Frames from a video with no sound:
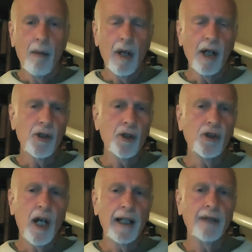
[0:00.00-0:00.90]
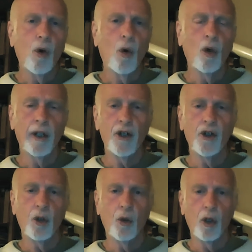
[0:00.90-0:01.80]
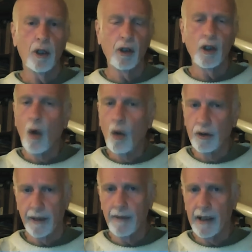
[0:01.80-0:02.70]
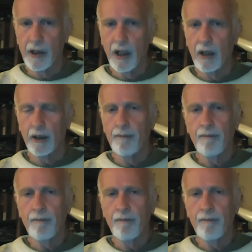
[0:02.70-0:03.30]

Mars looks kind of orange or golden in color,